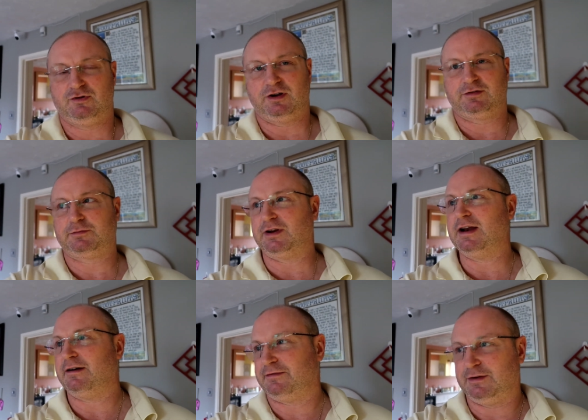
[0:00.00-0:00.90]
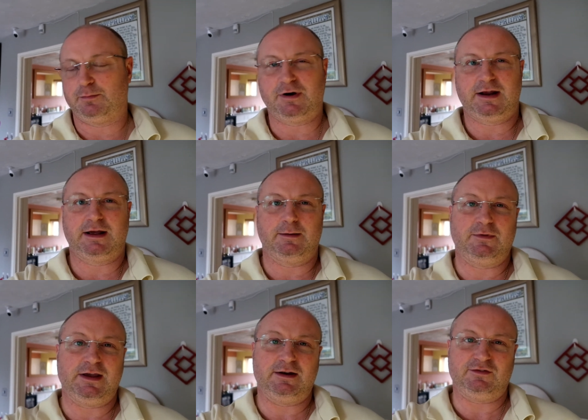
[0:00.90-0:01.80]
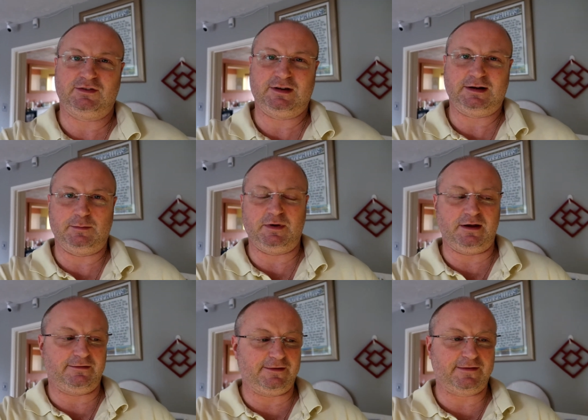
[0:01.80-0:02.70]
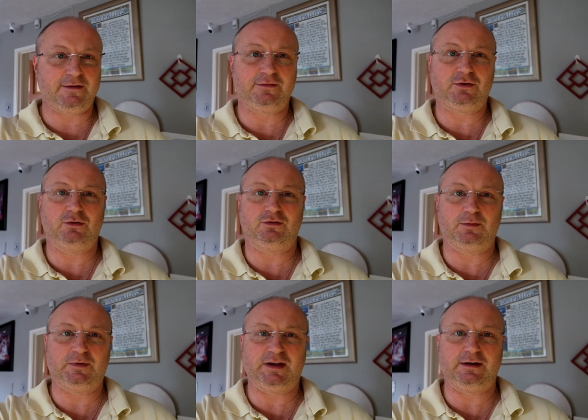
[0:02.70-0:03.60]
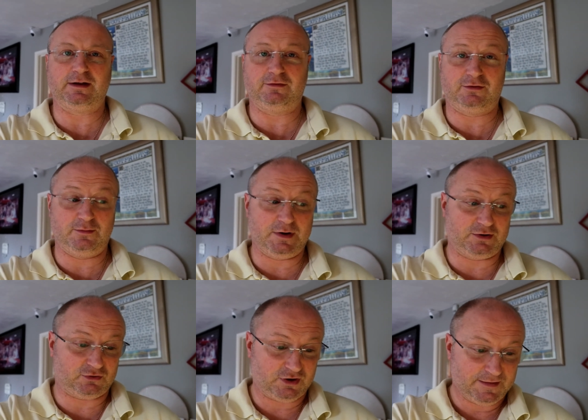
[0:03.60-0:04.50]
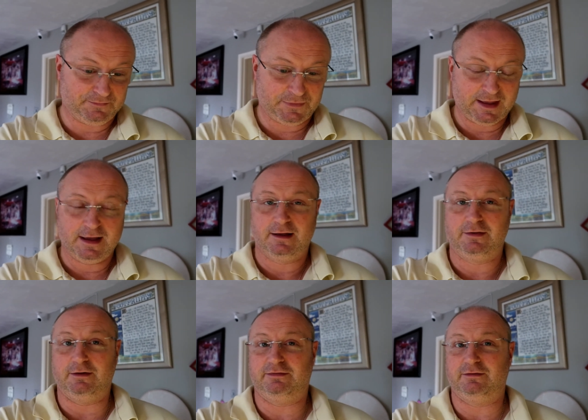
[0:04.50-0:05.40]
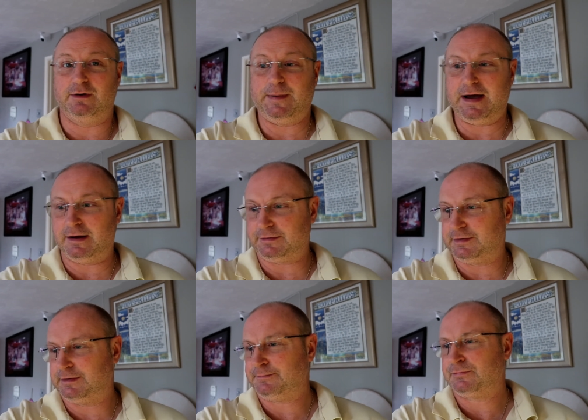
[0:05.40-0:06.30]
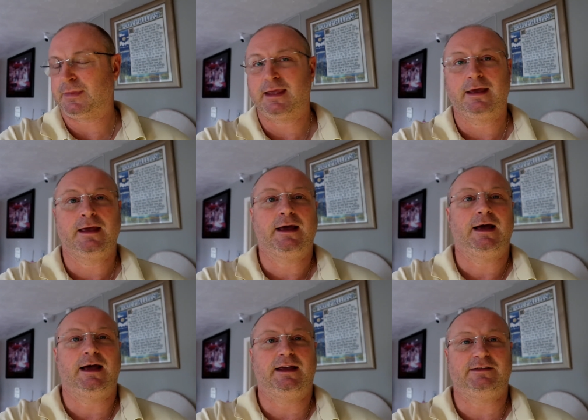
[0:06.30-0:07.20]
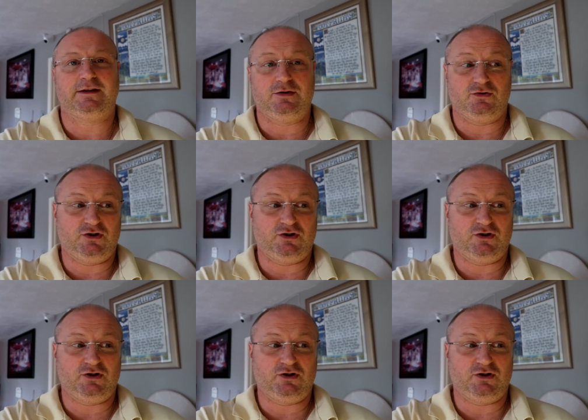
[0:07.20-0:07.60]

just enough to break up the edges a little bit if you've overcooked the potatoes too much they'll fall apart uh, so you